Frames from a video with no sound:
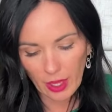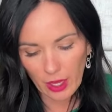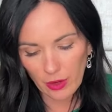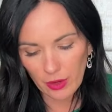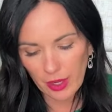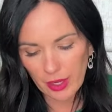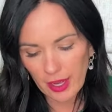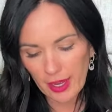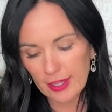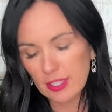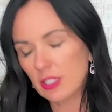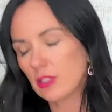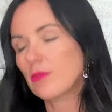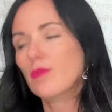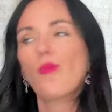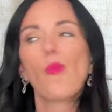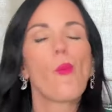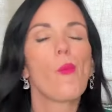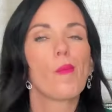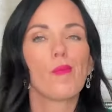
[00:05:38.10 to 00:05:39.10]
Okay, guys.
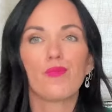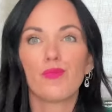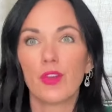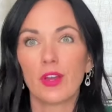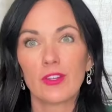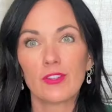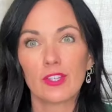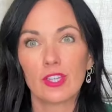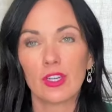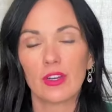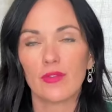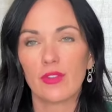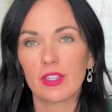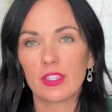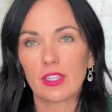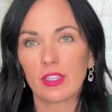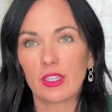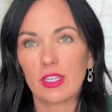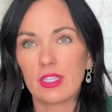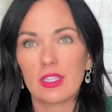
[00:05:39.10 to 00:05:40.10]
That's it.
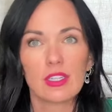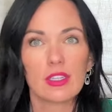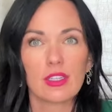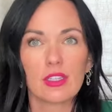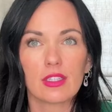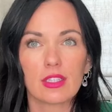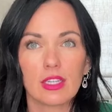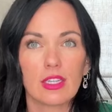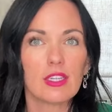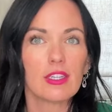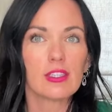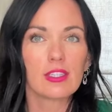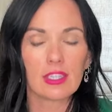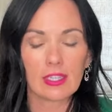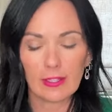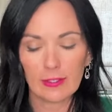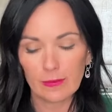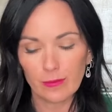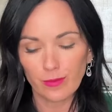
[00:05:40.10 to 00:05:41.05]
That's how easy this is.